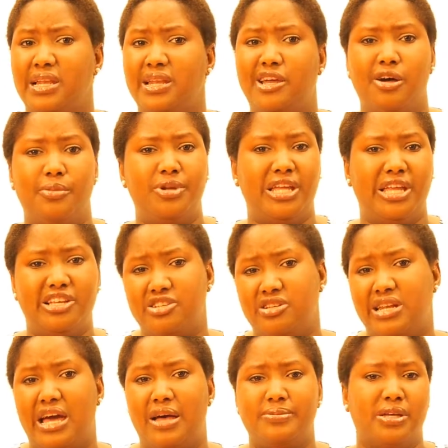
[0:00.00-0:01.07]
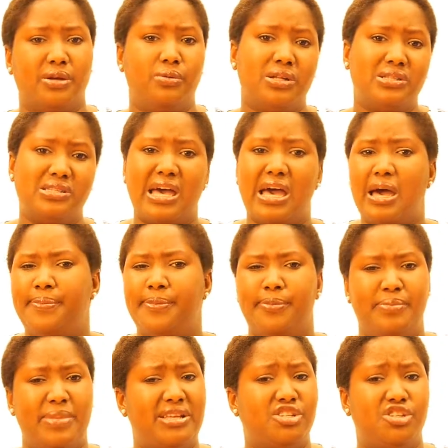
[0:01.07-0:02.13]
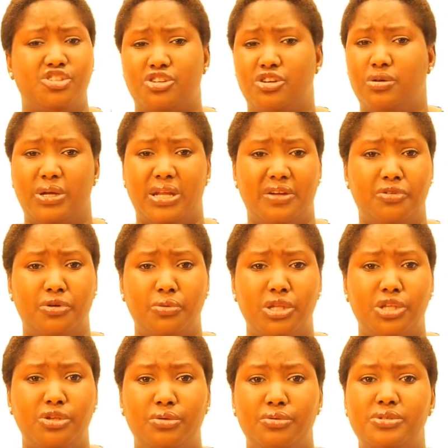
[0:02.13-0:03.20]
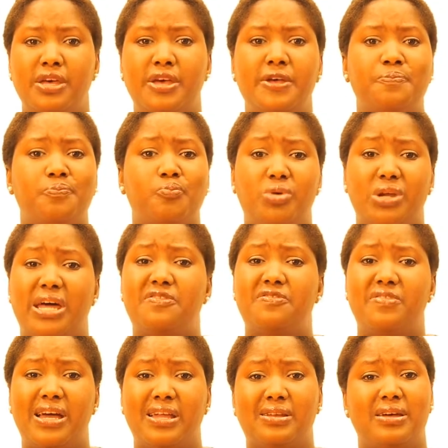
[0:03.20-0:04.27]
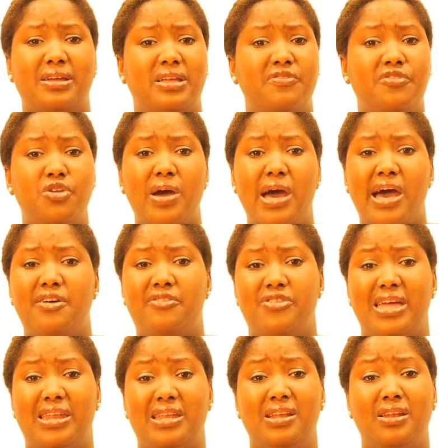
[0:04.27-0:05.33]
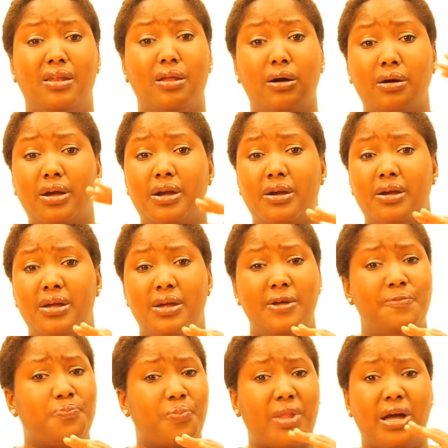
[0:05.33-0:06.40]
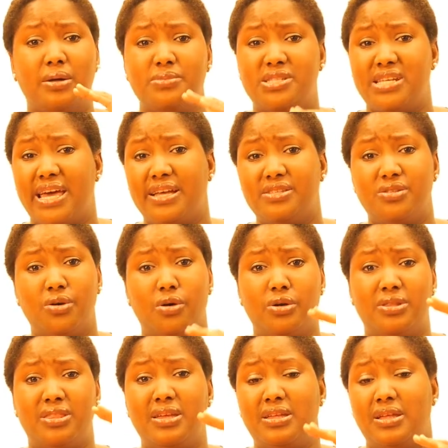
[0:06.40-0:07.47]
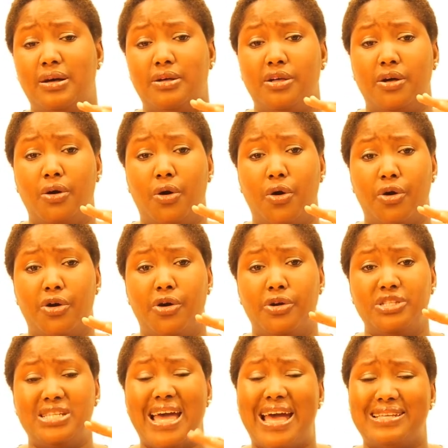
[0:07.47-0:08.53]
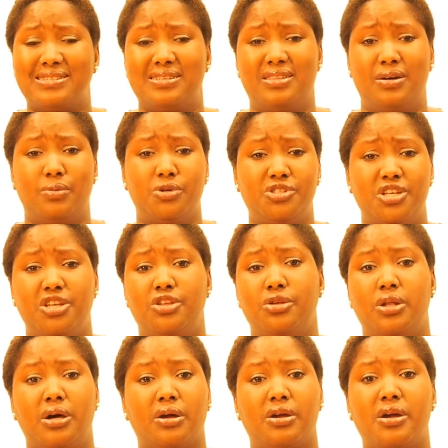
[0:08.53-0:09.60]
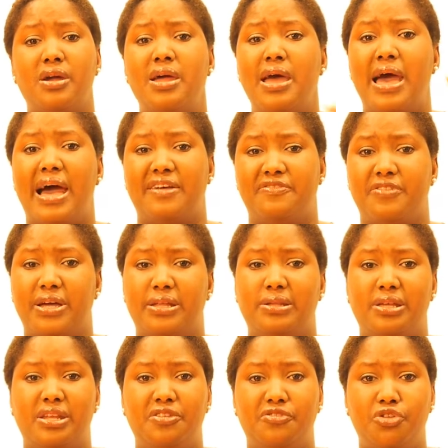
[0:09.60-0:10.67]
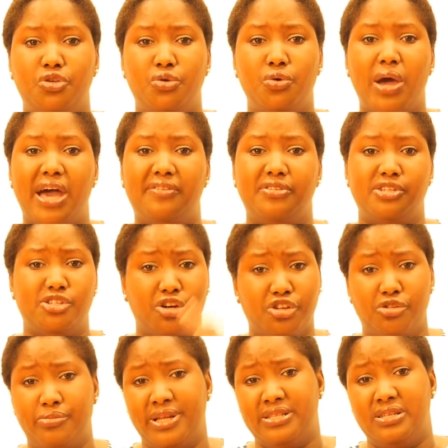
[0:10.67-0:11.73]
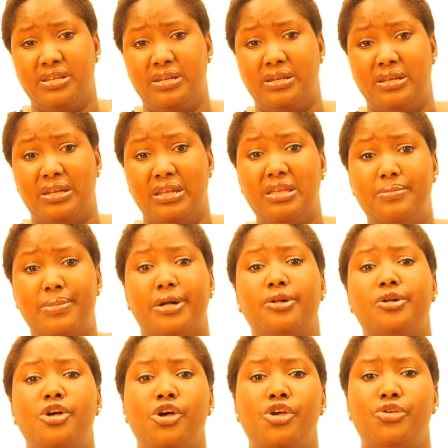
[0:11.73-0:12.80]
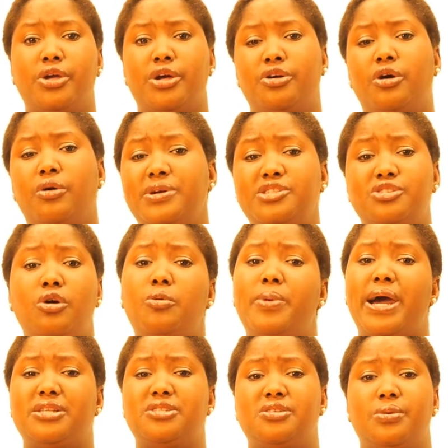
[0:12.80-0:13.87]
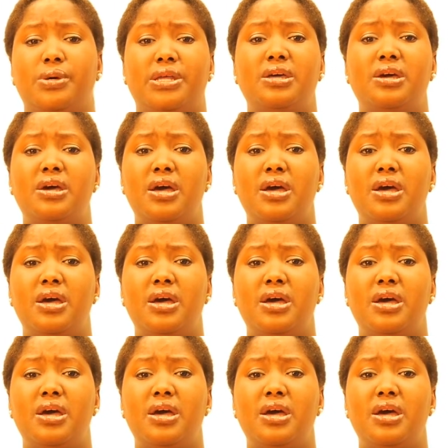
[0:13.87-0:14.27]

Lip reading: communication apps like WhatsApp, Messenger, or whatever we use, but I find that if you have any longer text or thing or task that will take you longer, I find that if you have it documented in an email, you can always go back to it.